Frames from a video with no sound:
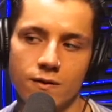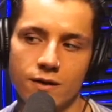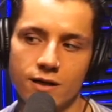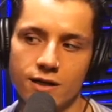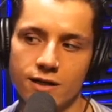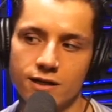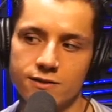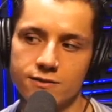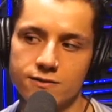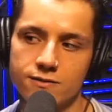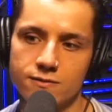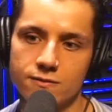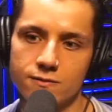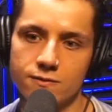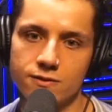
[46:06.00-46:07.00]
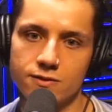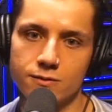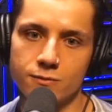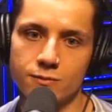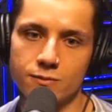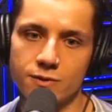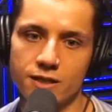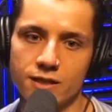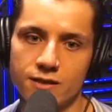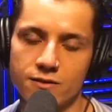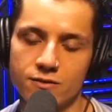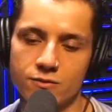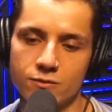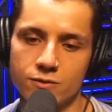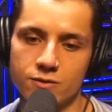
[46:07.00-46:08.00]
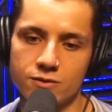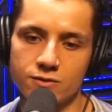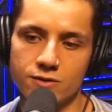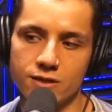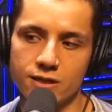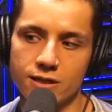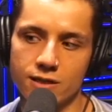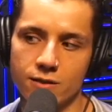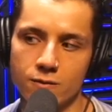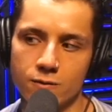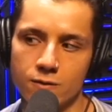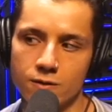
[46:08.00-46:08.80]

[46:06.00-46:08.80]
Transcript: guess because I'm getting a divorce right now.